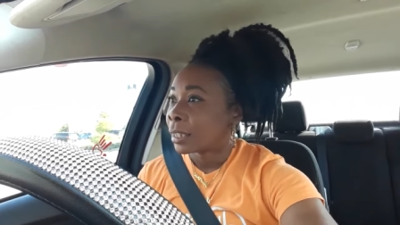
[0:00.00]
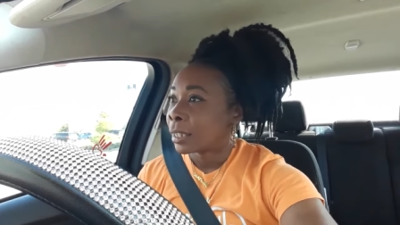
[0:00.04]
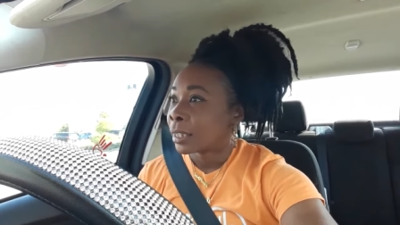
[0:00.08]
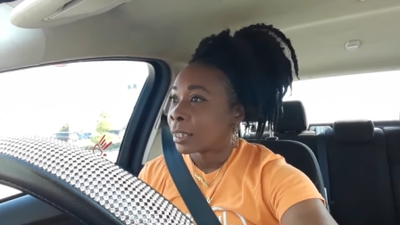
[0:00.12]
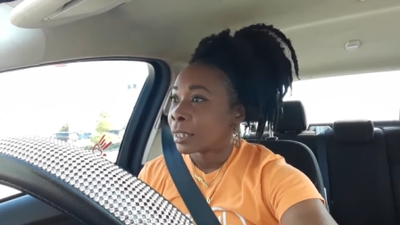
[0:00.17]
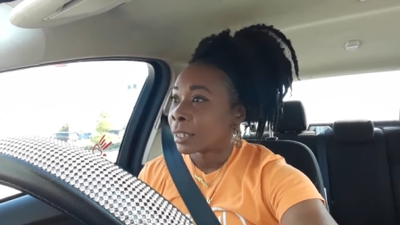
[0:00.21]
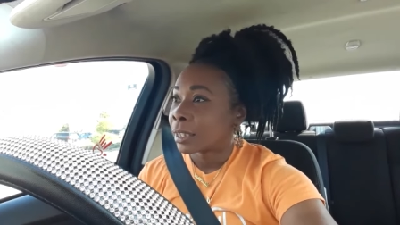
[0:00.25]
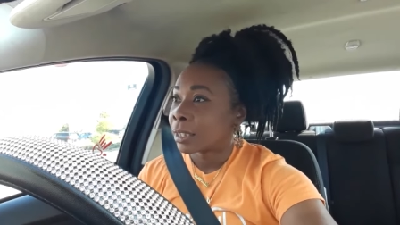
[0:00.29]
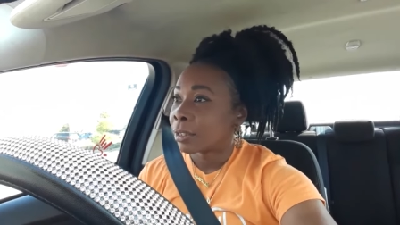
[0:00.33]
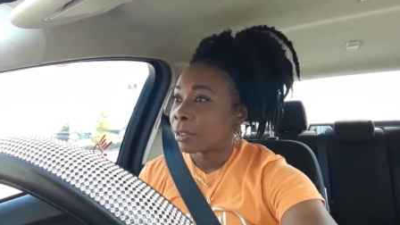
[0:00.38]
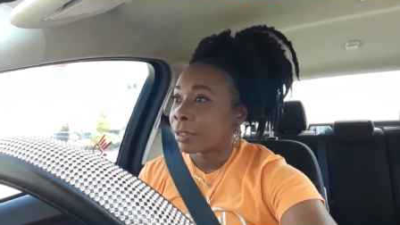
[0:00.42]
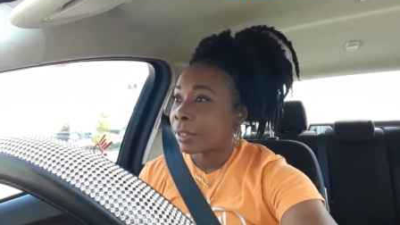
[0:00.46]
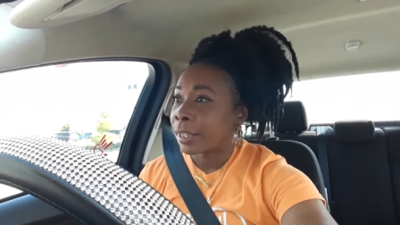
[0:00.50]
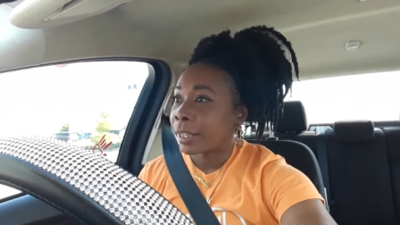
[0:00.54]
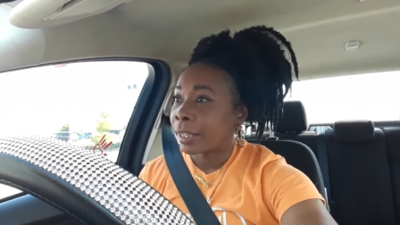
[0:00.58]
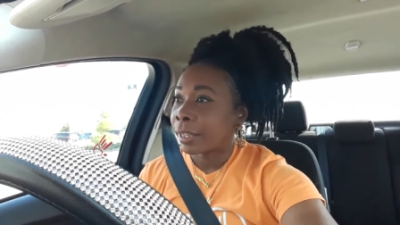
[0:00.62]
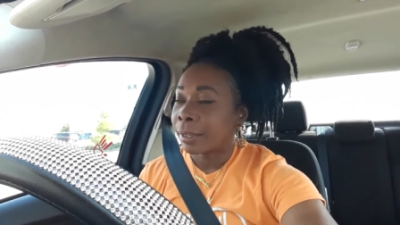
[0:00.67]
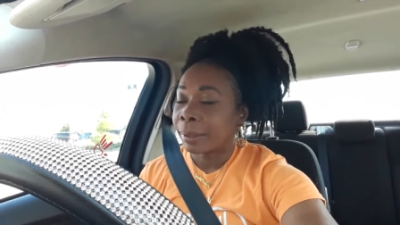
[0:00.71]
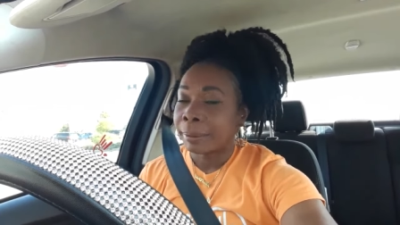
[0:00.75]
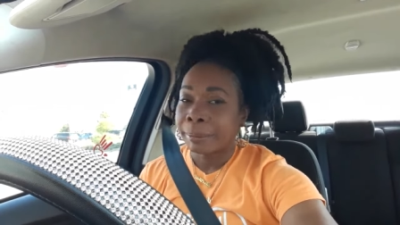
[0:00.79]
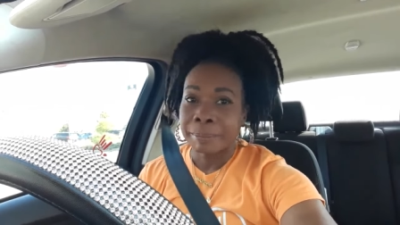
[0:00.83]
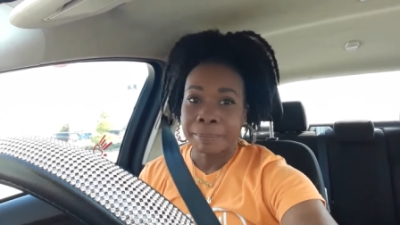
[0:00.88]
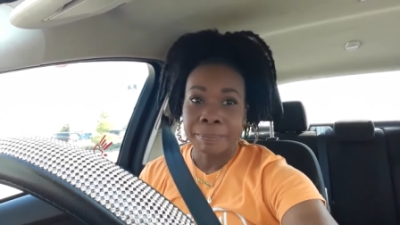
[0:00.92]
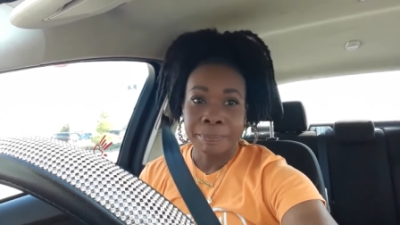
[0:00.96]
so
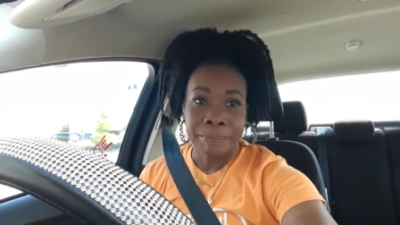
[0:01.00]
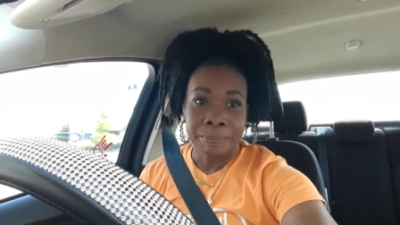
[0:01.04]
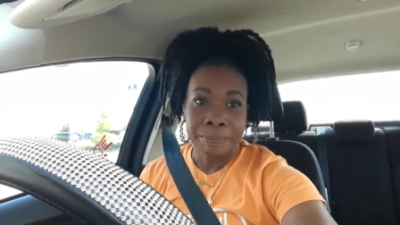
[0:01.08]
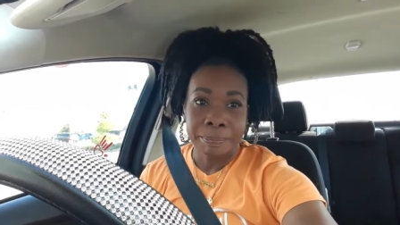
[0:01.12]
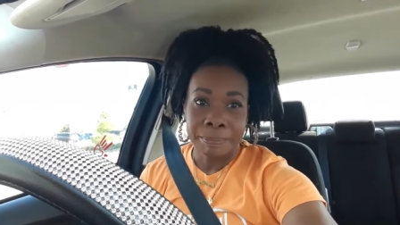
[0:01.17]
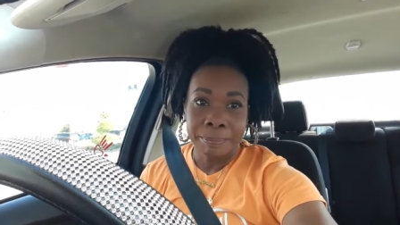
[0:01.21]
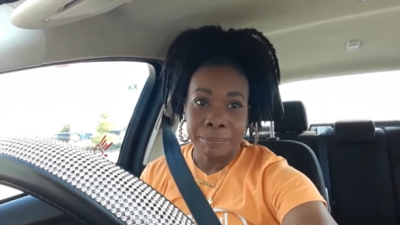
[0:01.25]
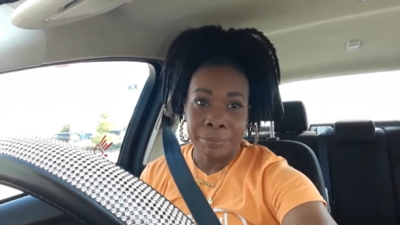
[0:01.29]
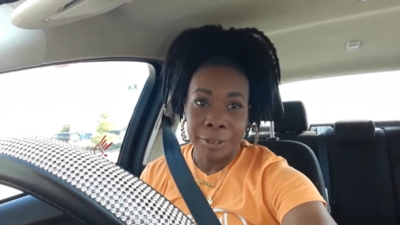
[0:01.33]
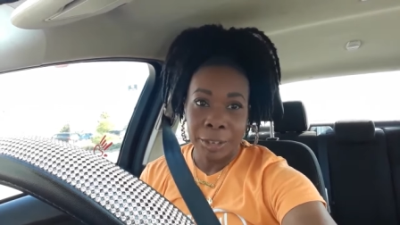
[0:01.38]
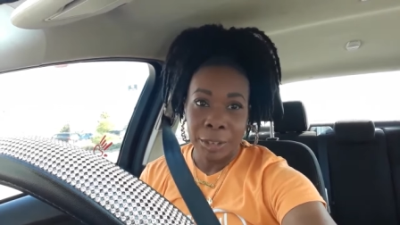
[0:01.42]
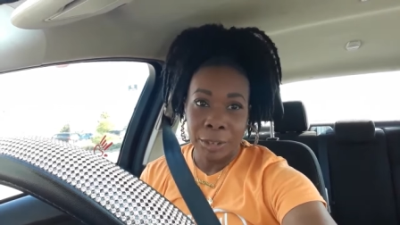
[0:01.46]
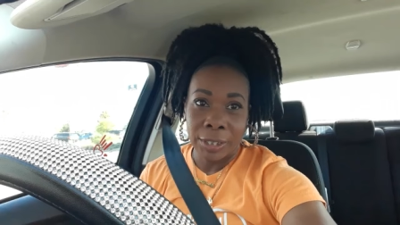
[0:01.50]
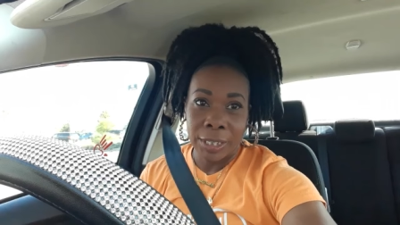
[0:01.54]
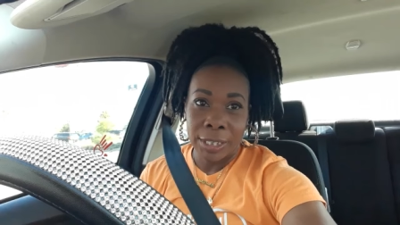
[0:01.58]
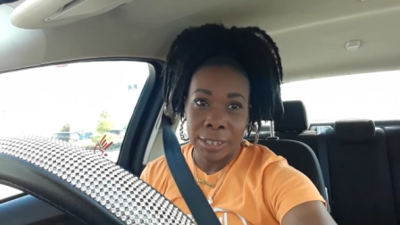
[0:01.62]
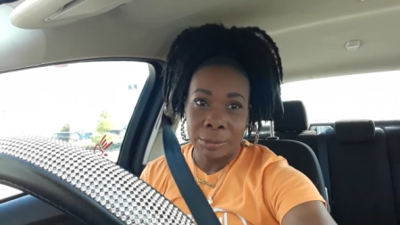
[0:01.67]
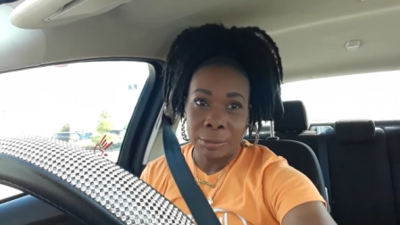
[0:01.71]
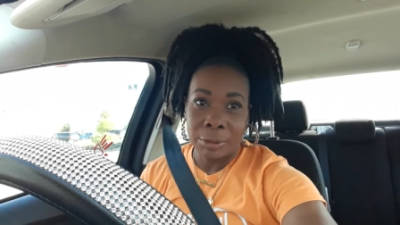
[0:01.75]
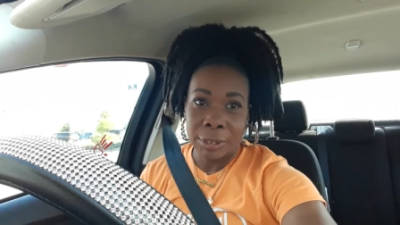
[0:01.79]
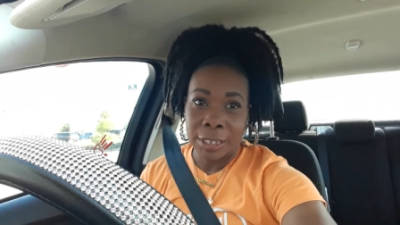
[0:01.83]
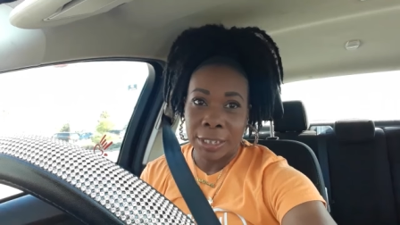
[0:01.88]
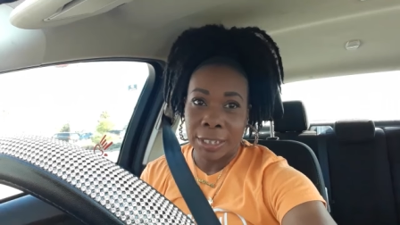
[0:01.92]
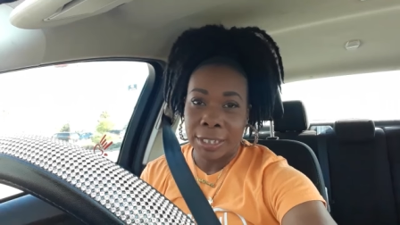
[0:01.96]
yeah. So
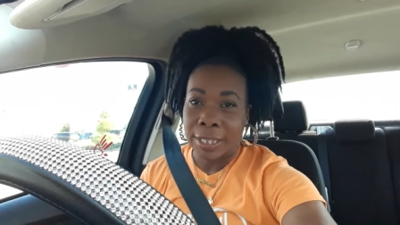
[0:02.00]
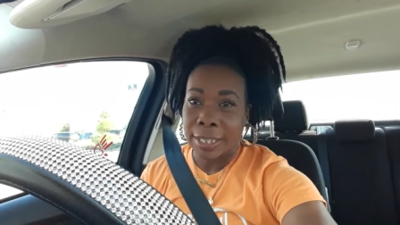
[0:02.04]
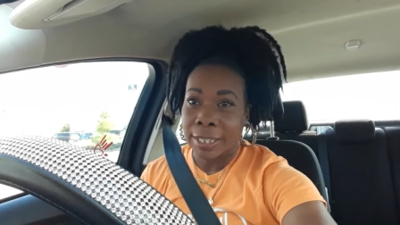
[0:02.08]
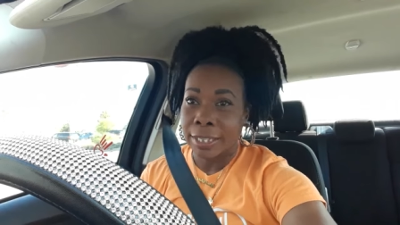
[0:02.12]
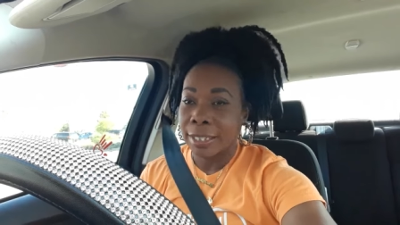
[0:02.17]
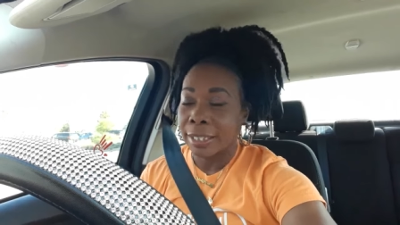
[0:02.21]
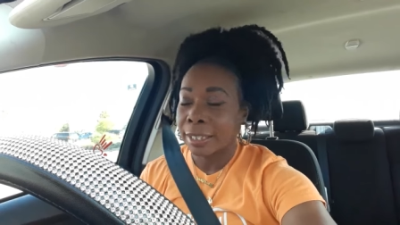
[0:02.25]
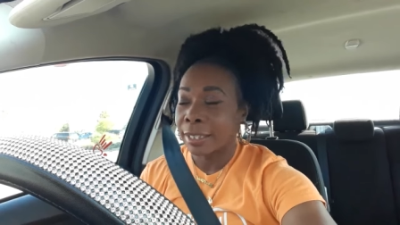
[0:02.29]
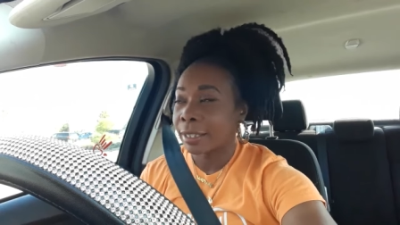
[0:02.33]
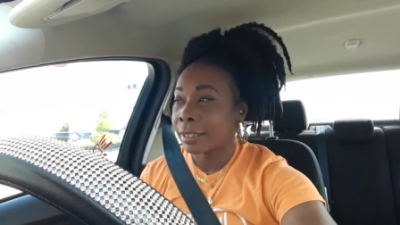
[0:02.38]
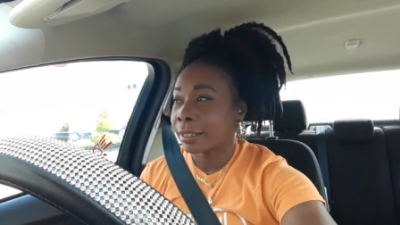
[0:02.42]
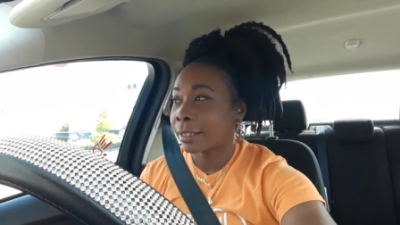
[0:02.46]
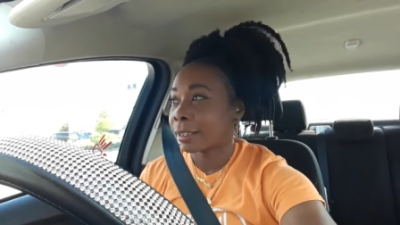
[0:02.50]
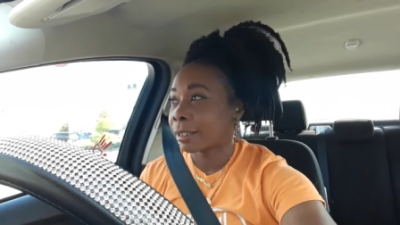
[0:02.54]
that's what today is.